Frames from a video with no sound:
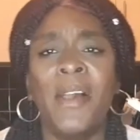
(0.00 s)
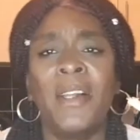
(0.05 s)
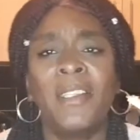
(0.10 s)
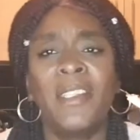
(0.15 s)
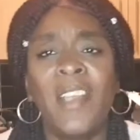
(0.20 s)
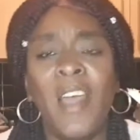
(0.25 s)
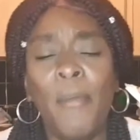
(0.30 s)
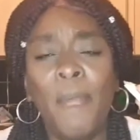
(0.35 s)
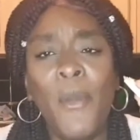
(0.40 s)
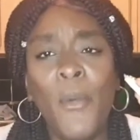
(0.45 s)

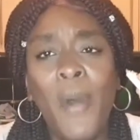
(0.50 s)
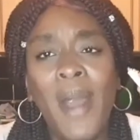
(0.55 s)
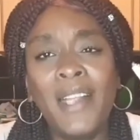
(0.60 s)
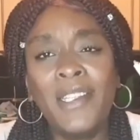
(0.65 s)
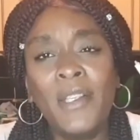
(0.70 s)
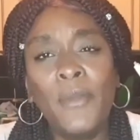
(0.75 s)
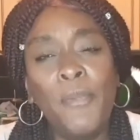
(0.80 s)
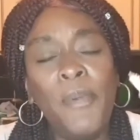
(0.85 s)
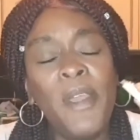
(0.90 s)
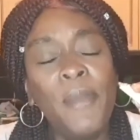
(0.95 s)
Tell me, why
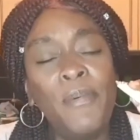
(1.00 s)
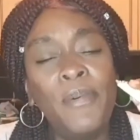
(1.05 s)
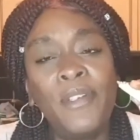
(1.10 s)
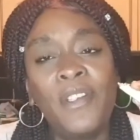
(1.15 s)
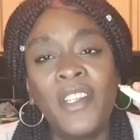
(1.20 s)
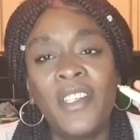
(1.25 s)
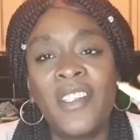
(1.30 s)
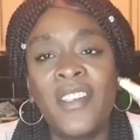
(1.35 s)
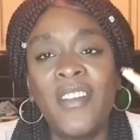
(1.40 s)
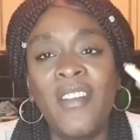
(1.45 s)
do people
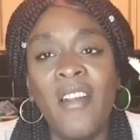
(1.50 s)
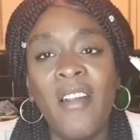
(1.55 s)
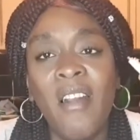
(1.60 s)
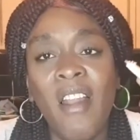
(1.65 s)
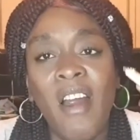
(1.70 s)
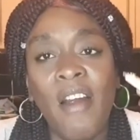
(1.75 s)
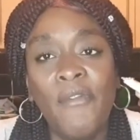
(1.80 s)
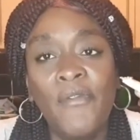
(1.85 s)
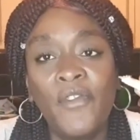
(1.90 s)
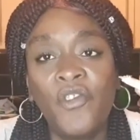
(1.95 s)
just
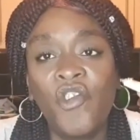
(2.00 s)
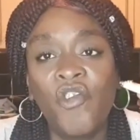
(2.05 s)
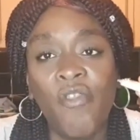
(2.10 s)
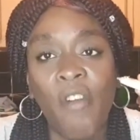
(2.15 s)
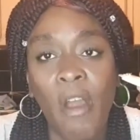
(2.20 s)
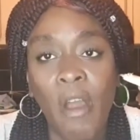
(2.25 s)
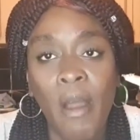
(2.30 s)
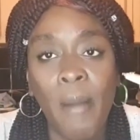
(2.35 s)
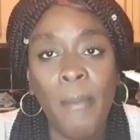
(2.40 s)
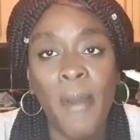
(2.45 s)
love
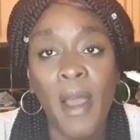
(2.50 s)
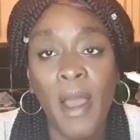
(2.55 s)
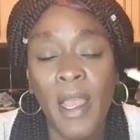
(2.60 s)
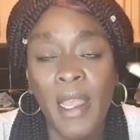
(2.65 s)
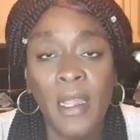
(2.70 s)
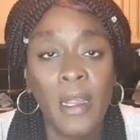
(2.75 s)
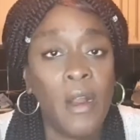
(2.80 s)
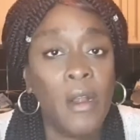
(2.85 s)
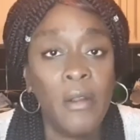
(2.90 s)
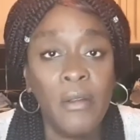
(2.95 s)
drama,
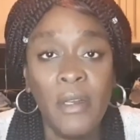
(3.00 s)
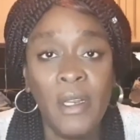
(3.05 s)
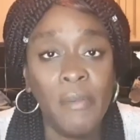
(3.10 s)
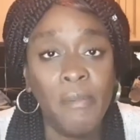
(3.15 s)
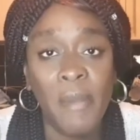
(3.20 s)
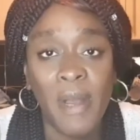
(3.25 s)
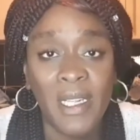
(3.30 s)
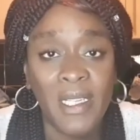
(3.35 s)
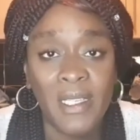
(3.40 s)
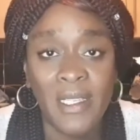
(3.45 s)

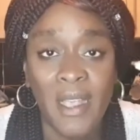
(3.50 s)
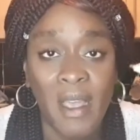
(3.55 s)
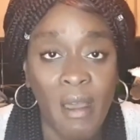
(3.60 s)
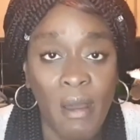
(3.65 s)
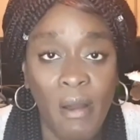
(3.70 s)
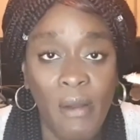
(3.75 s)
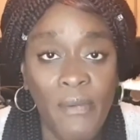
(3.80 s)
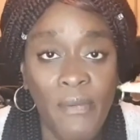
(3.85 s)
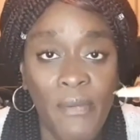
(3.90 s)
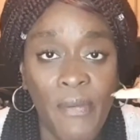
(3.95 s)
including
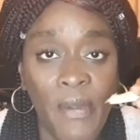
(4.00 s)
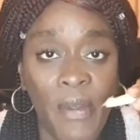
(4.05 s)
myself?